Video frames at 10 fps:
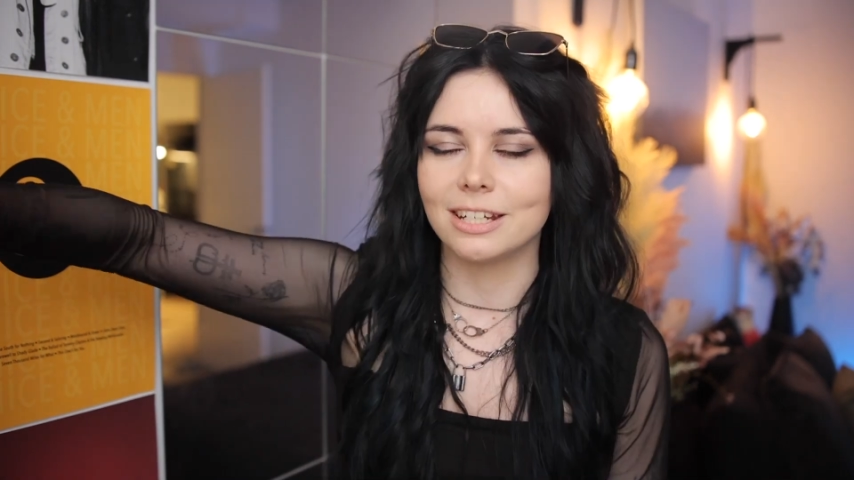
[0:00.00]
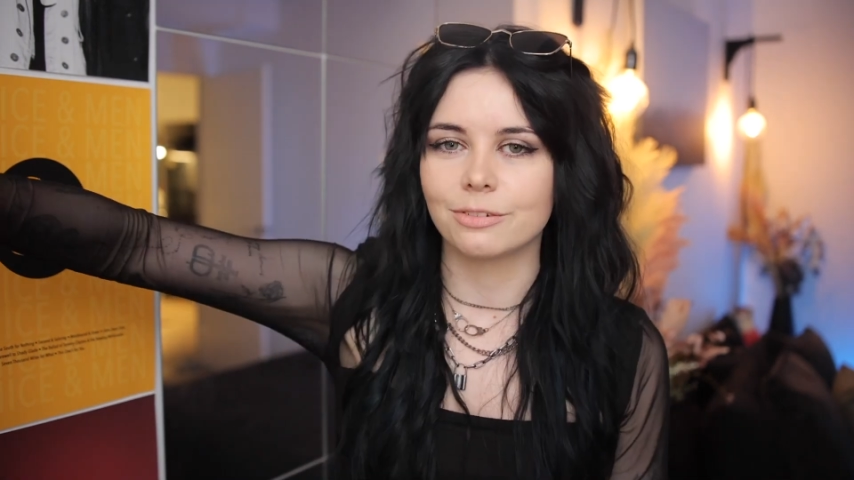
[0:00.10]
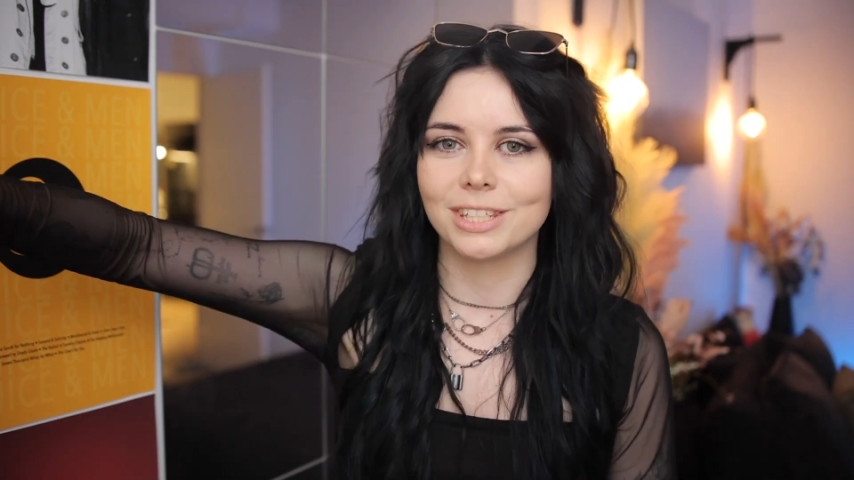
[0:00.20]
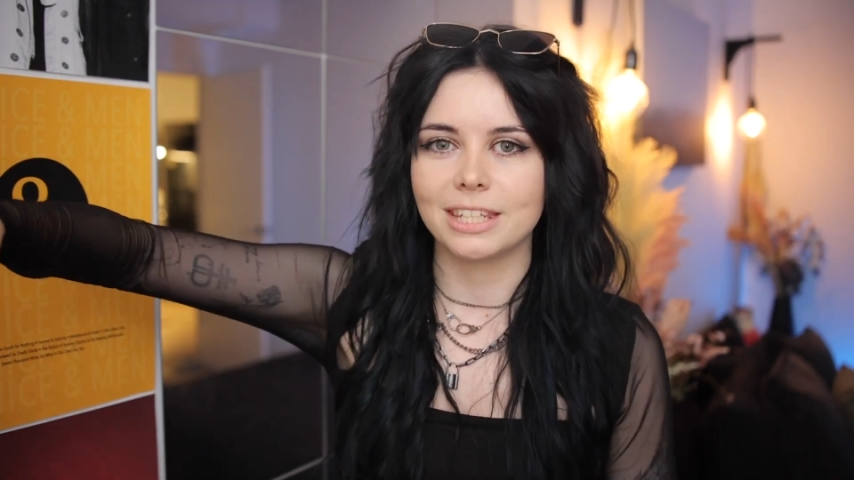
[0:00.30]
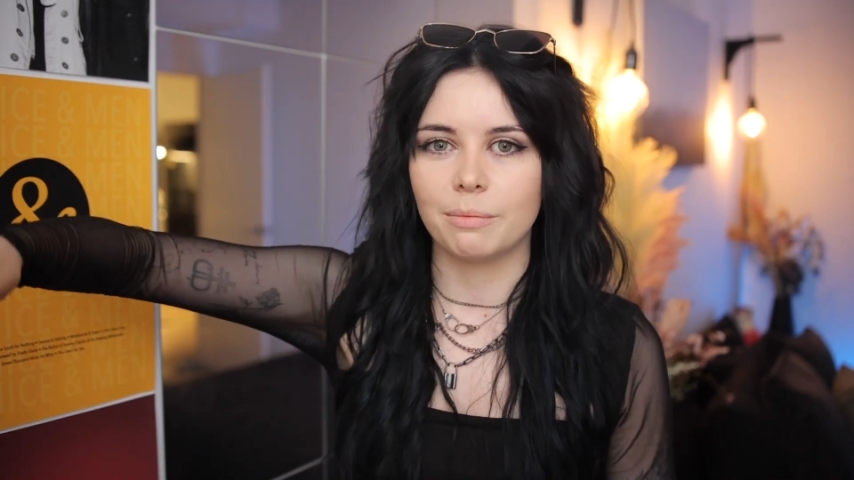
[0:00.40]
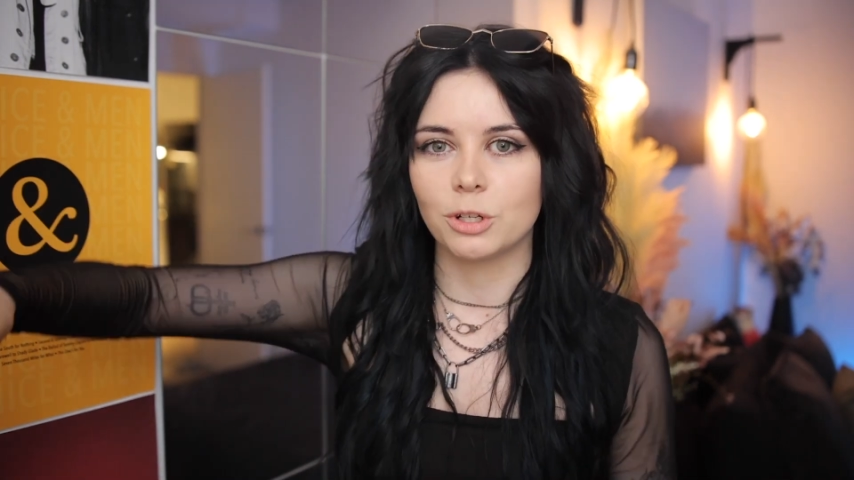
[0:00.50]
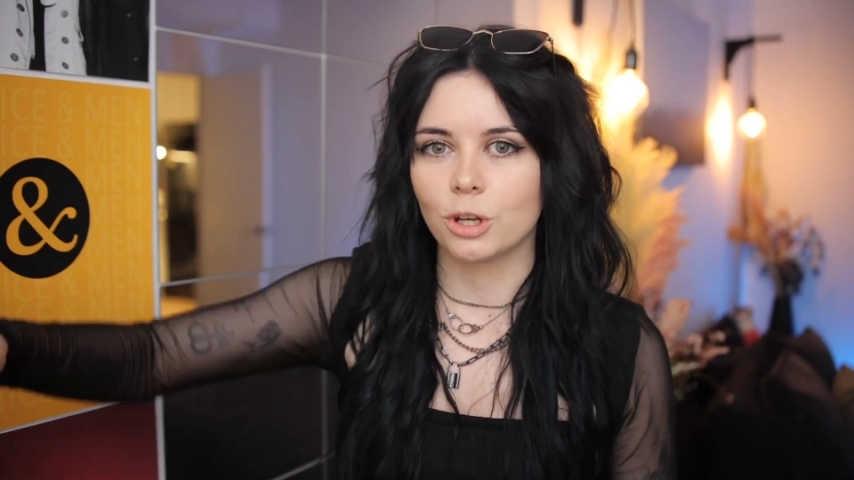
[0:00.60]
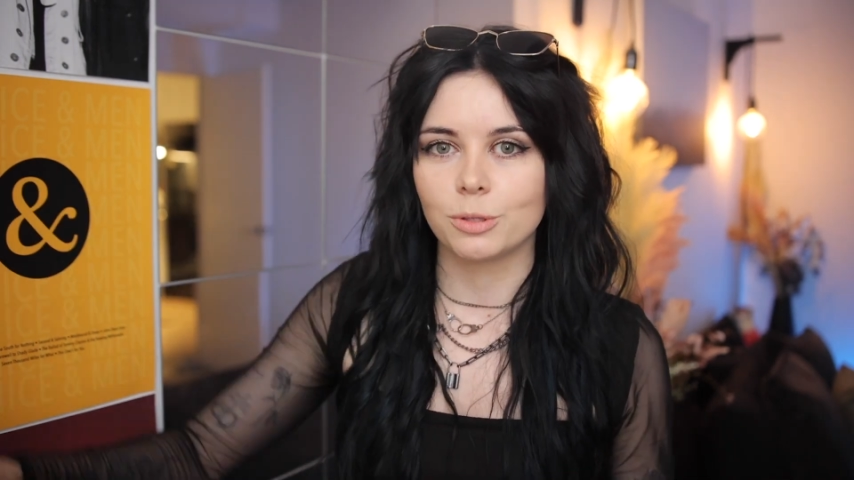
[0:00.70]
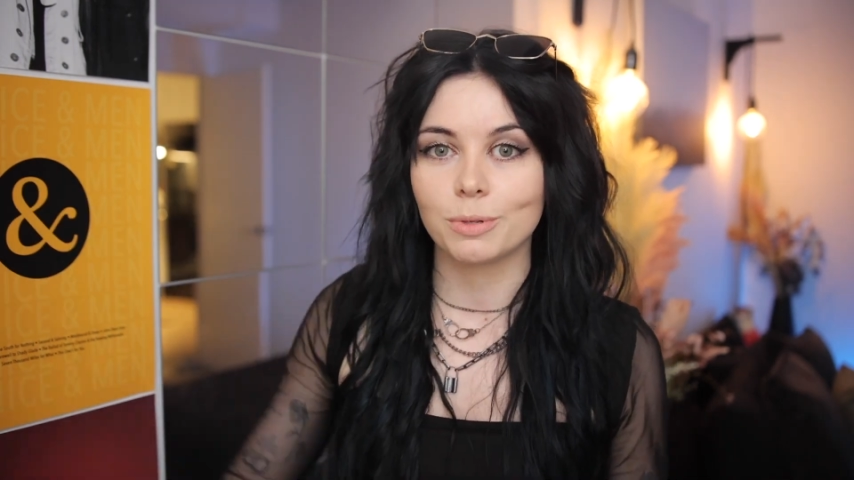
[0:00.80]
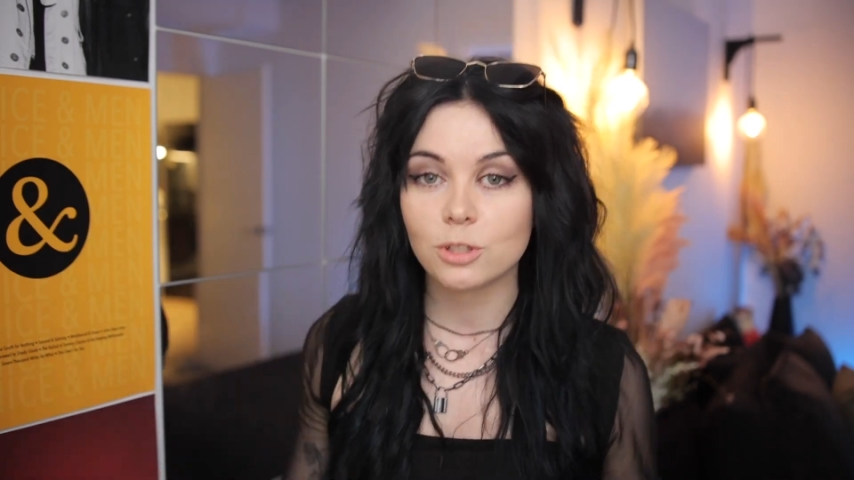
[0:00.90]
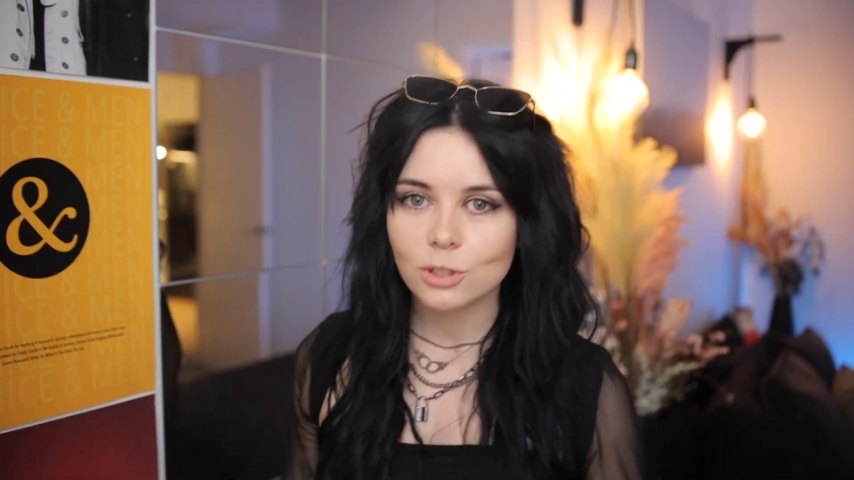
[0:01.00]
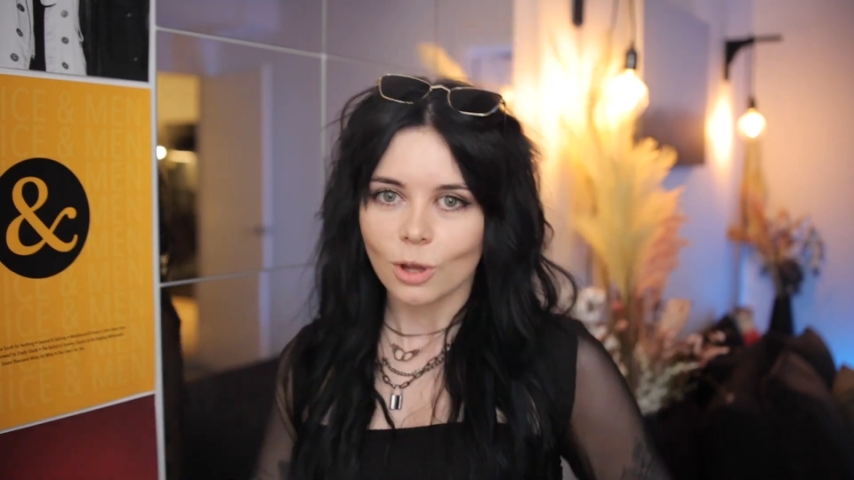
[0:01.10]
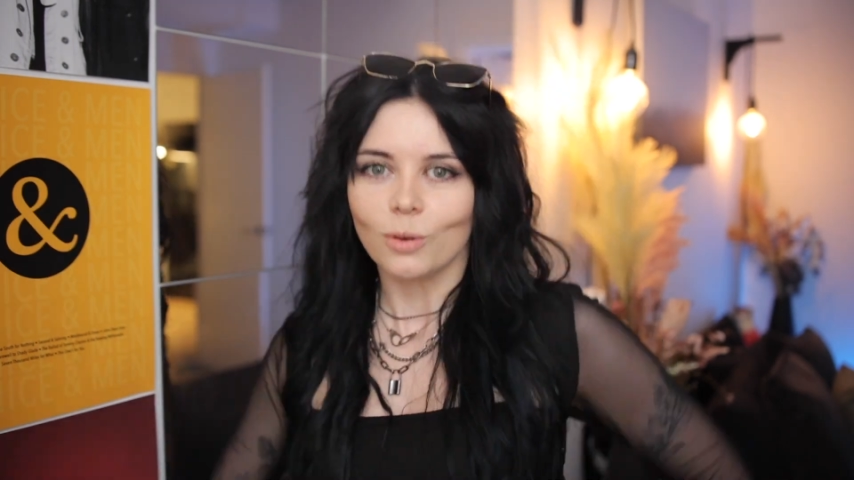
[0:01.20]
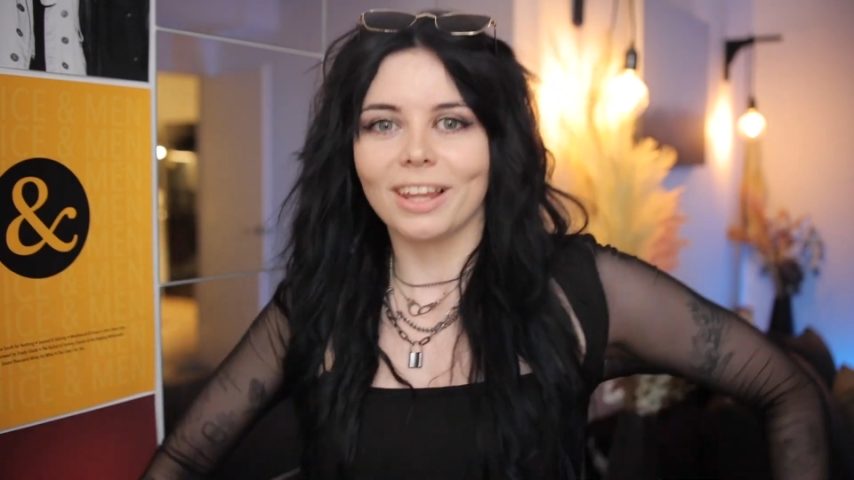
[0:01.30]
different semitones, but it's so